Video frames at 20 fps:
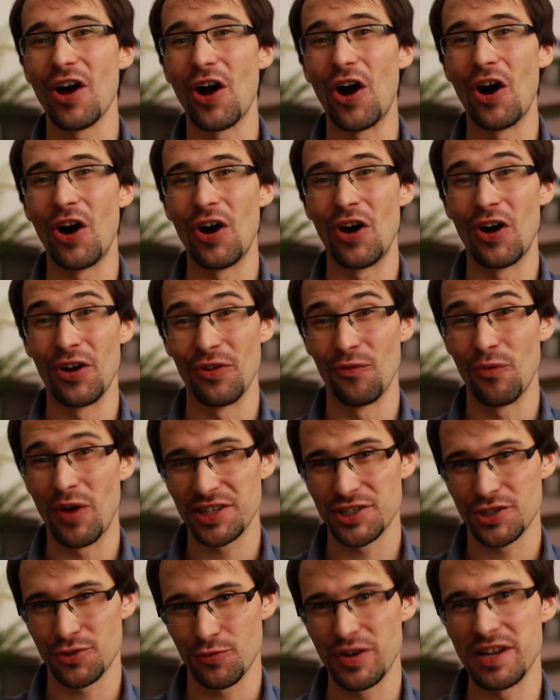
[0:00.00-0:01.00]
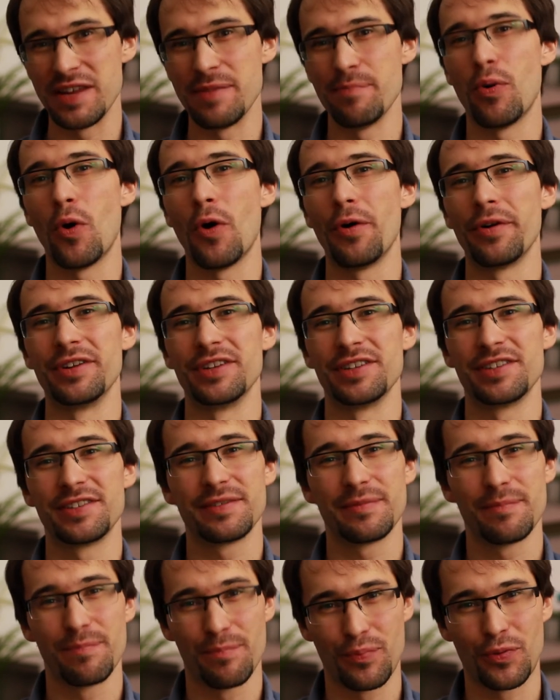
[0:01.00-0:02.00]
on what's really important,
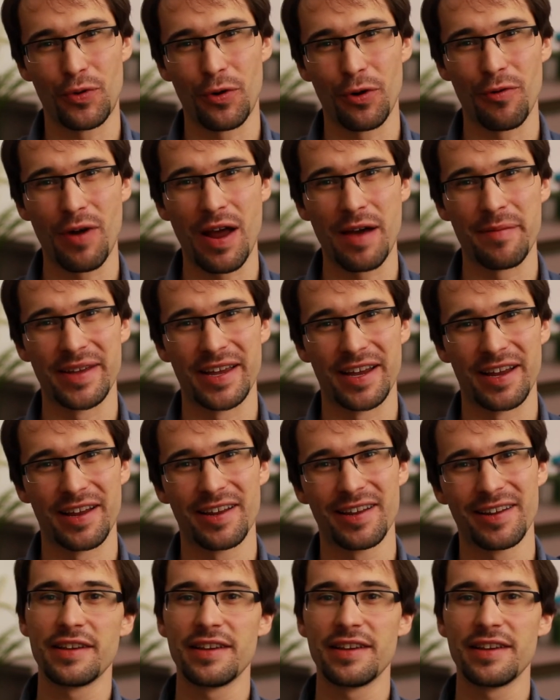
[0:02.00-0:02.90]
programming.